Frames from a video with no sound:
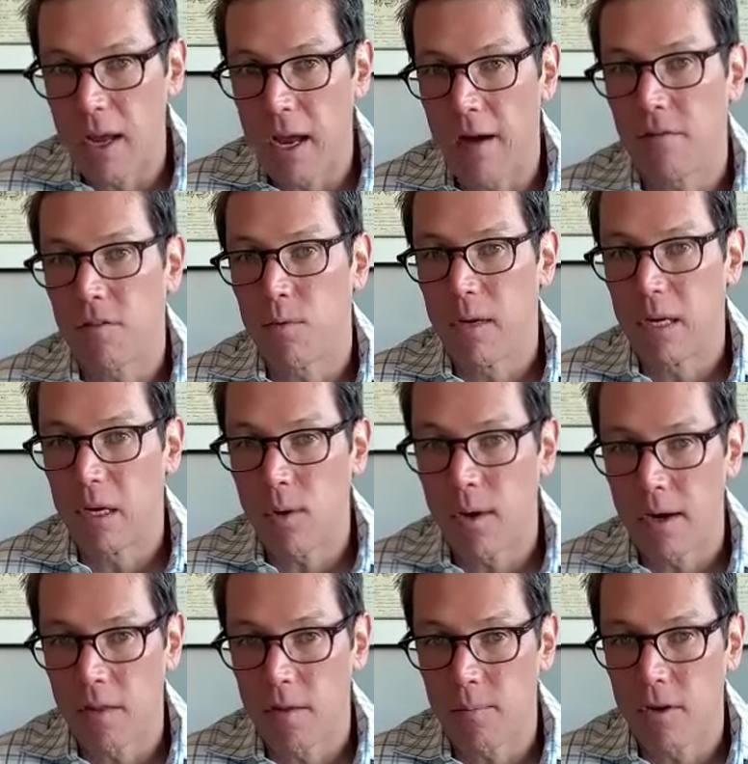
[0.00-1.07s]
after we
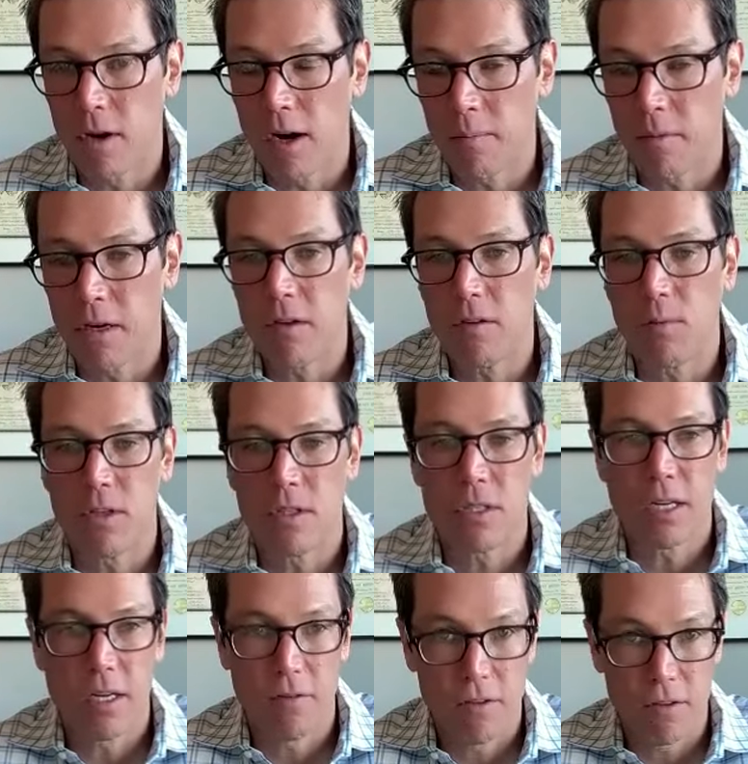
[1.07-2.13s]
acquire the properties, which
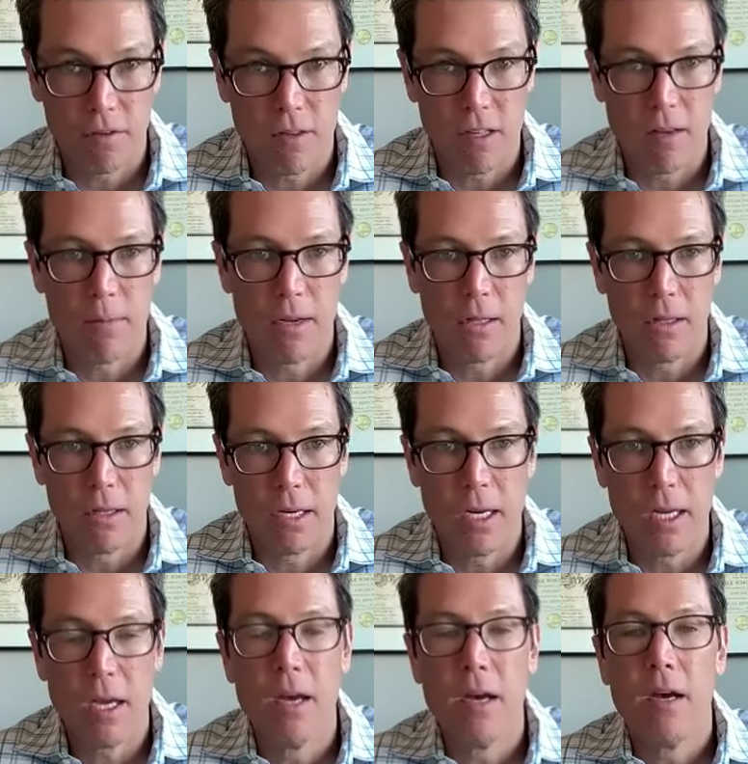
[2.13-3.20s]
gives us the ability